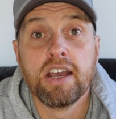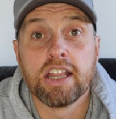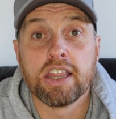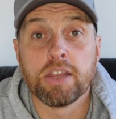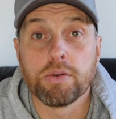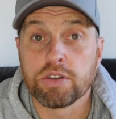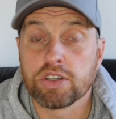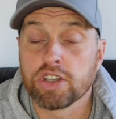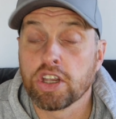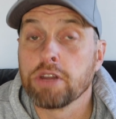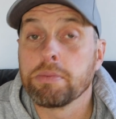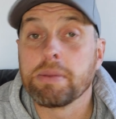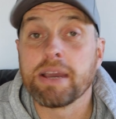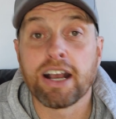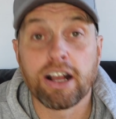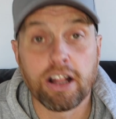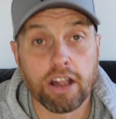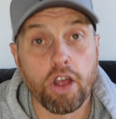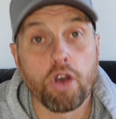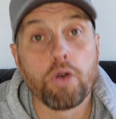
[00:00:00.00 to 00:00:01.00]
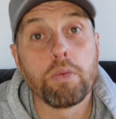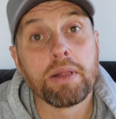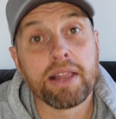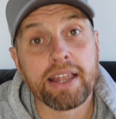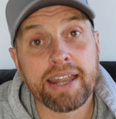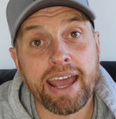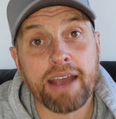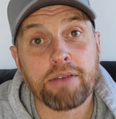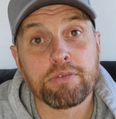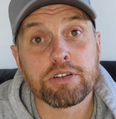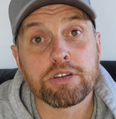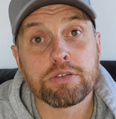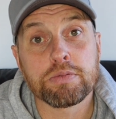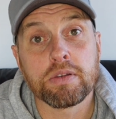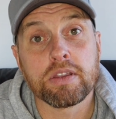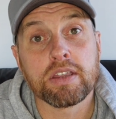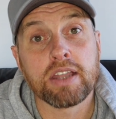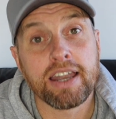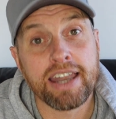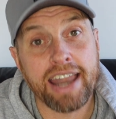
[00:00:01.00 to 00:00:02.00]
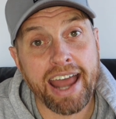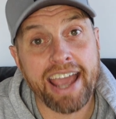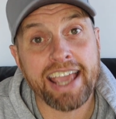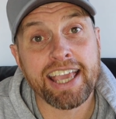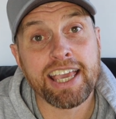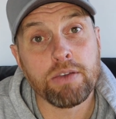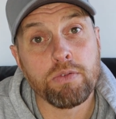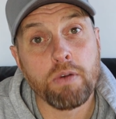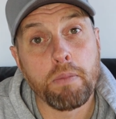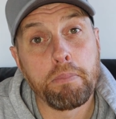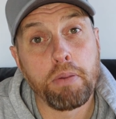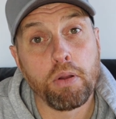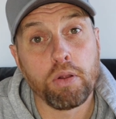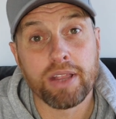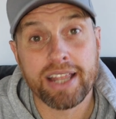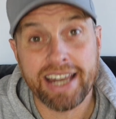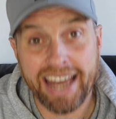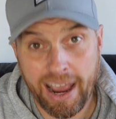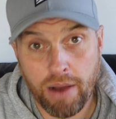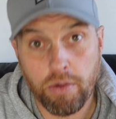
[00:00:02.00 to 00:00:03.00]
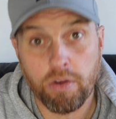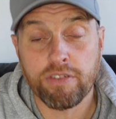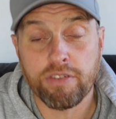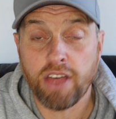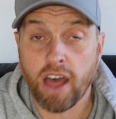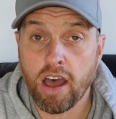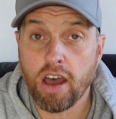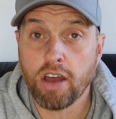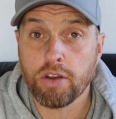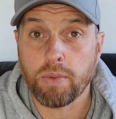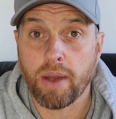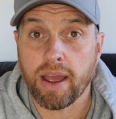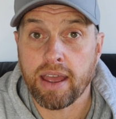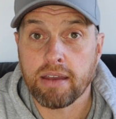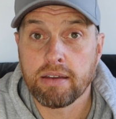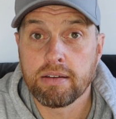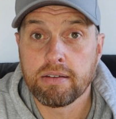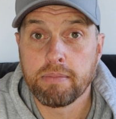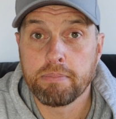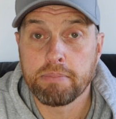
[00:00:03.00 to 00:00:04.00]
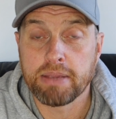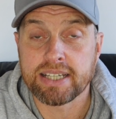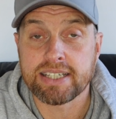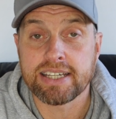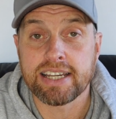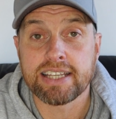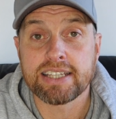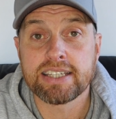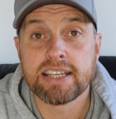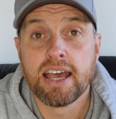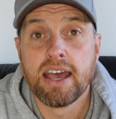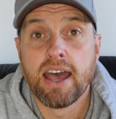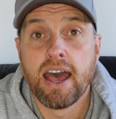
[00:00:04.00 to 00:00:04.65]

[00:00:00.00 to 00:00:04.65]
there was going to be a global announcement that Nike were pulling out hardware business.